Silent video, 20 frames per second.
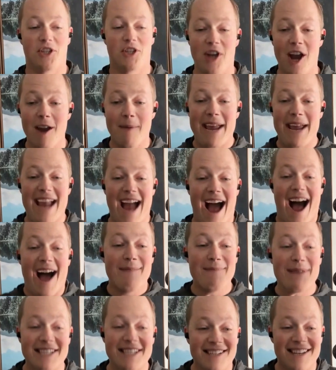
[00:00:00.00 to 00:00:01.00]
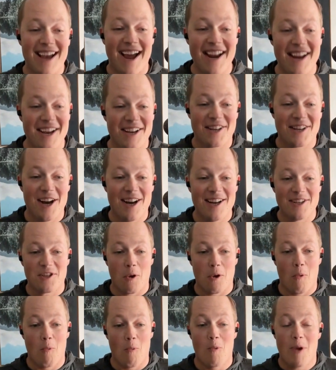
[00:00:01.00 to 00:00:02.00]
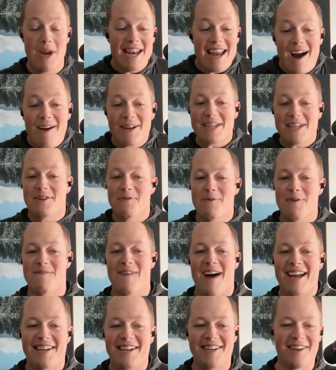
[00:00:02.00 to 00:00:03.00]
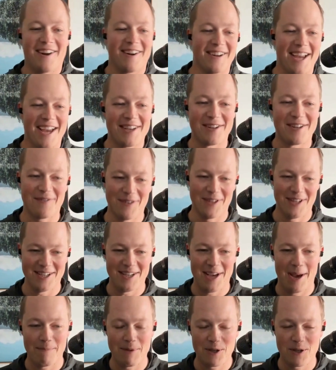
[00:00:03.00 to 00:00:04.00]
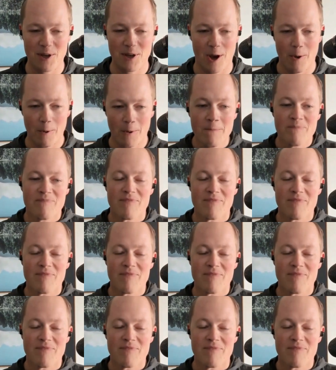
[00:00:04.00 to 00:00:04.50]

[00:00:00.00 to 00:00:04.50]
Jeremy, I'm excited because we now get to invite in our guest for this episode.